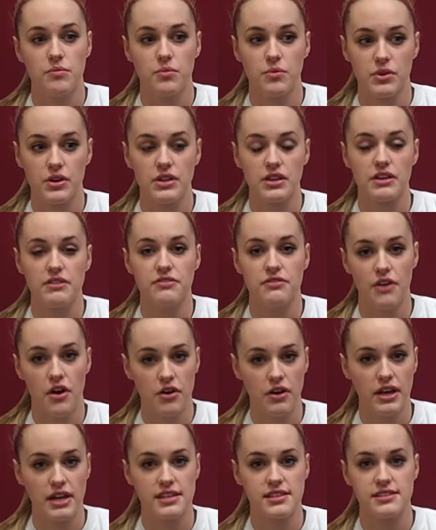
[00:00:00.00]
really
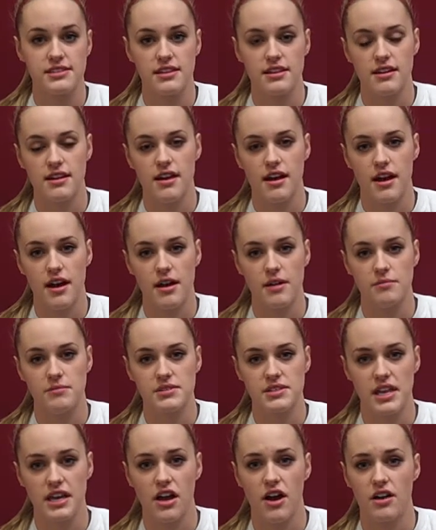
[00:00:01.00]
focus and um,
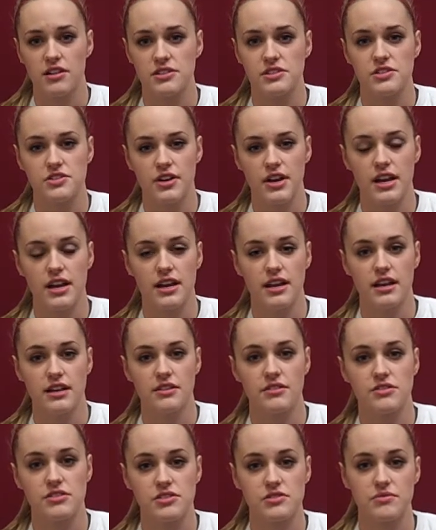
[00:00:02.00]
stay concentrated
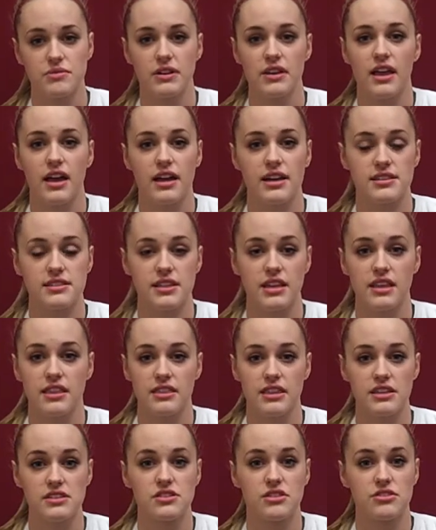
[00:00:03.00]
and just realize like these